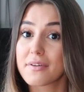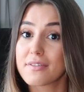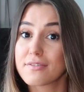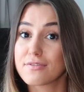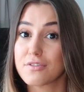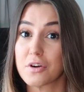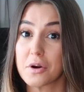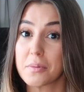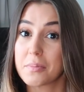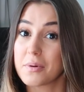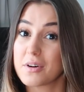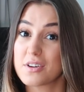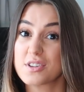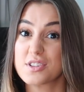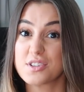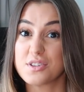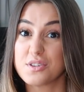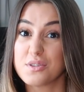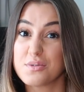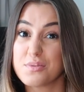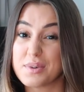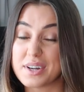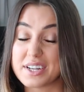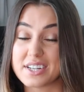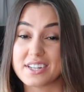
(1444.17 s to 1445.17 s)
for a
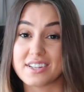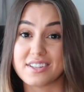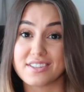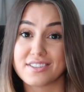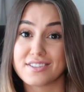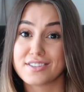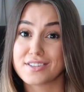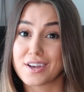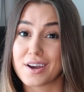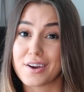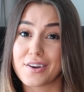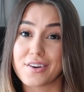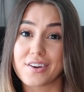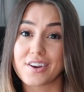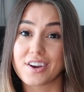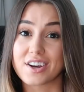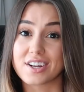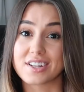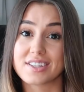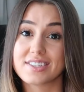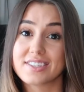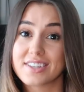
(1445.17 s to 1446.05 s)
bottle, which is so good.